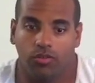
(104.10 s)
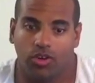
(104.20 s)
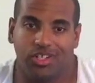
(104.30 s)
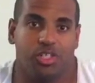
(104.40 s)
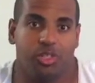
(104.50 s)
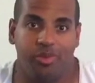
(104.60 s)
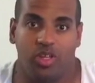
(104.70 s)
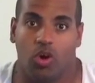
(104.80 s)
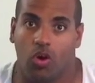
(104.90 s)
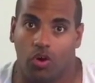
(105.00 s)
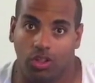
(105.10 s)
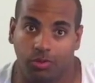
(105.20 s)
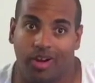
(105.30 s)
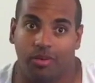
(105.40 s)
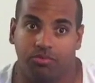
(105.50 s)
For us, it should be an
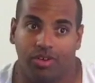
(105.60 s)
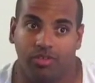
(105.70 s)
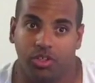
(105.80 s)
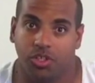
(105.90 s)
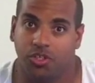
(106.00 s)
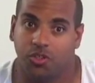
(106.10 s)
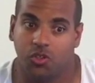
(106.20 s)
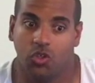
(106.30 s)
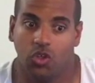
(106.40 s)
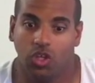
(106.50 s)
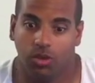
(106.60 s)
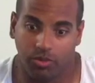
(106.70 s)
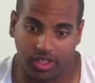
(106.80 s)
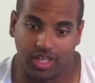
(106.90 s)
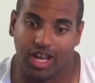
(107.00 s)
all-around privilege, because
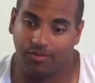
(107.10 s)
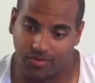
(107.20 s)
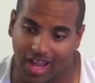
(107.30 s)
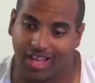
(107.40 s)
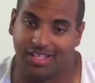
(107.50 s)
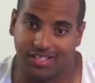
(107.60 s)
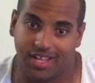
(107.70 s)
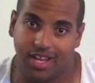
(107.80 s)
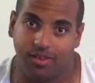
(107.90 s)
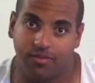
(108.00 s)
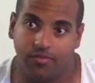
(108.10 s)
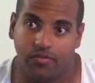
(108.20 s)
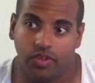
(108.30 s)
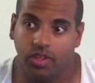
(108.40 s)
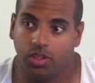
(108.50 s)
we can have that instead of
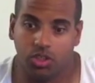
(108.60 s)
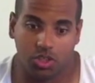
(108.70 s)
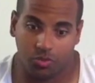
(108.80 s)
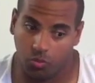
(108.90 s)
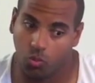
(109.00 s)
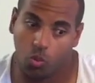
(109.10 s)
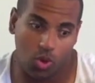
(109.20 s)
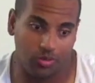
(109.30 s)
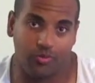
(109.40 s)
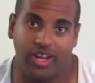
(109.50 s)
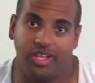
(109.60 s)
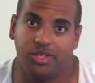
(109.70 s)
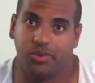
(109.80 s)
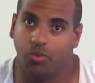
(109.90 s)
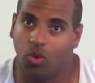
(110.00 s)
just one
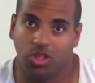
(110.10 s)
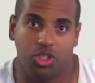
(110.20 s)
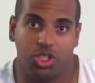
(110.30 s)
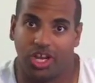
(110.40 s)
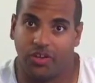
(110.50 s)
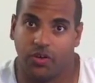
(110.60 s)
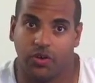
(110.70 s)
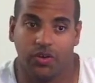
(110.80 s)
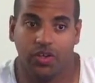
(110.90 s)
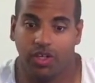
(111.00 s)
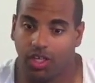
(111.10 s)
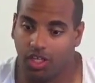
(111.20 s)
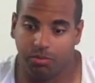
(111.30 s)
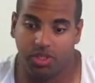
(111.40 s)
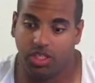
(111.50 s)
race, one gender.
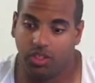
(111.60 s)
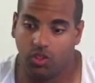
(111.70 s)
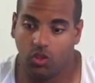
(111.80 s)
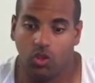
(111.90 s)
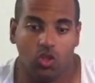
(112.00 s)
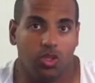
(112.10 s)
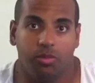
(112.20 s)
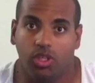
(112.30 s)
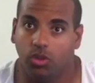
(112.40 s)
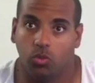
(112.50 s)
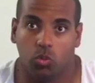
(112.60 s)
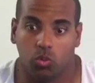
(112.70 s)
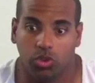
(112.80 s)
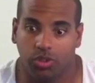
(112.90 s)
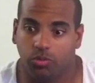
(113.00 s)
It'd be
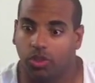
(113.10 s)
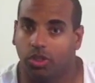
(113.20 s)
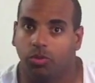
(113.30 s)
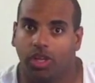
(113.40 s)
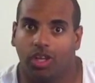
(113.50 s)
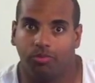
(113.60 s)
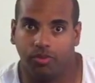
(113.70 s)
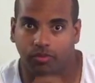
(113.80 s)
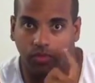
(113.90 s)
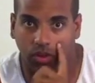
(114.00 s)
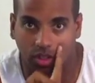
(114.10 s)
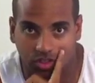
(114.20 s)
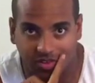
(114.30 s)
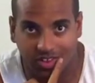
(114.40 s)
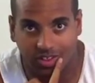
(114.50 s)
really helpful for all of
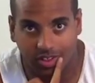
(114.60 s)
us.